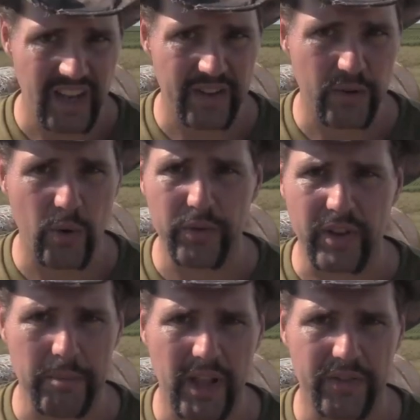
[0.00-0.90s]
As always,
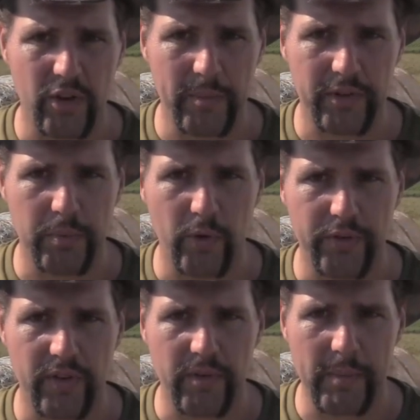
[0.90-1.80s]
God bless all my
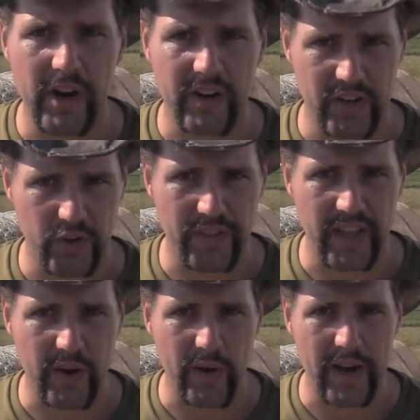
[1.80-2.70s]
sportsmen of America. Join
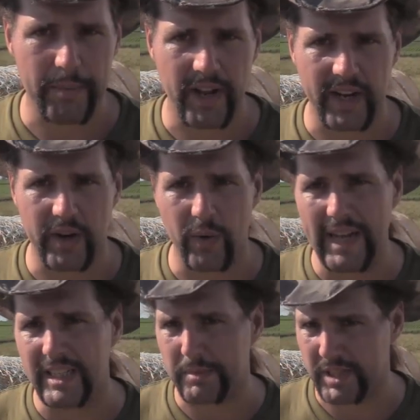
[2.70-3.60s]
the NRA to protect our rights.